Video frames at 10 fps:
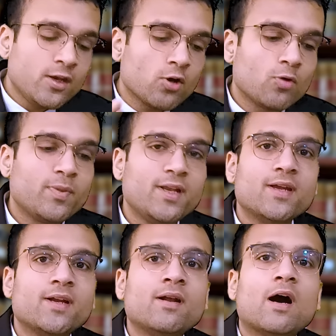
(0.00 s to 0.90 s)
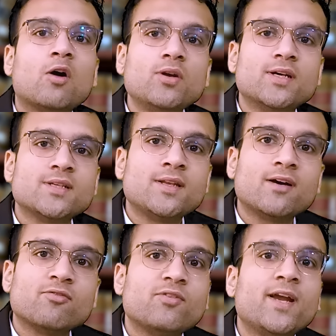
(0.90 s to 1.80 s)
your opinion, how does it
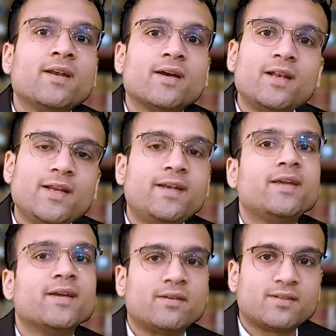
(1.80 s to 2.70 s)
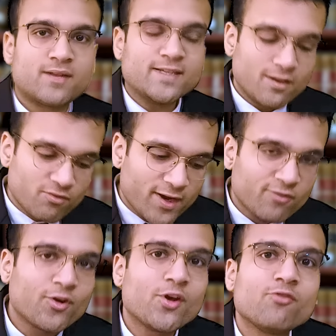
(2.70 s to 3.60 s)
affect a litigant? I shall wait
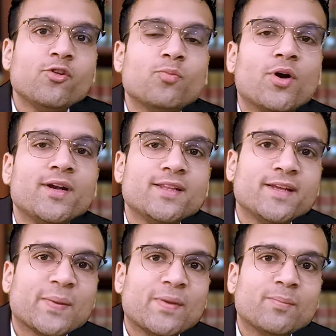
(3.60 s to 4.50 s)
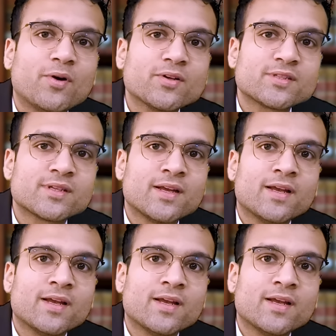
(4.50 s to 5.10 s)
for your viewpoint in the comment box.